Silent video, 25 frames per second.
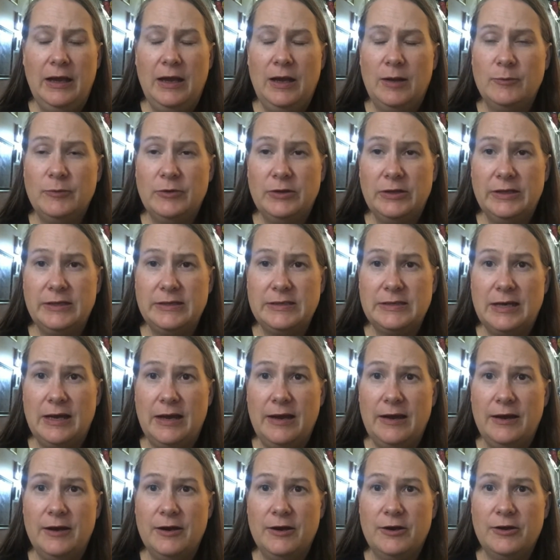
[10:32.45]
I'm really
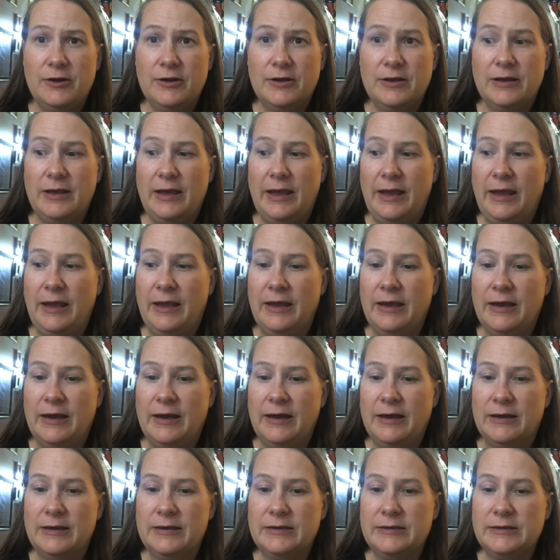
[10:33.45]
tired
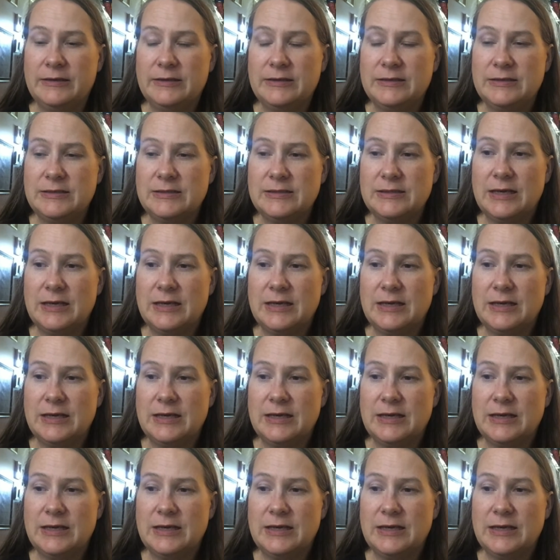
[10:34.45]
and